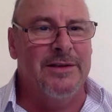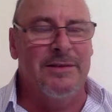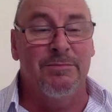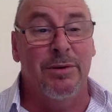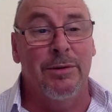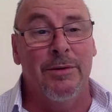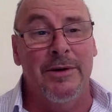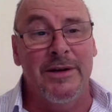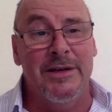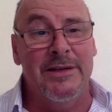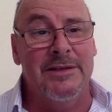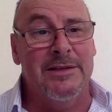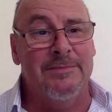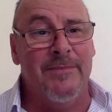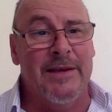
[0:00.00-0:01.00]

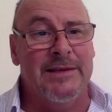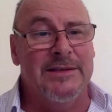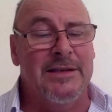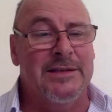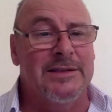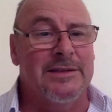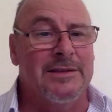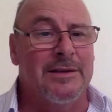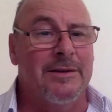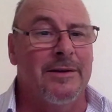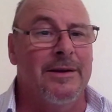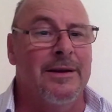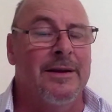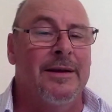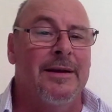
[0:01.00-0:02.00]
employers as necessary.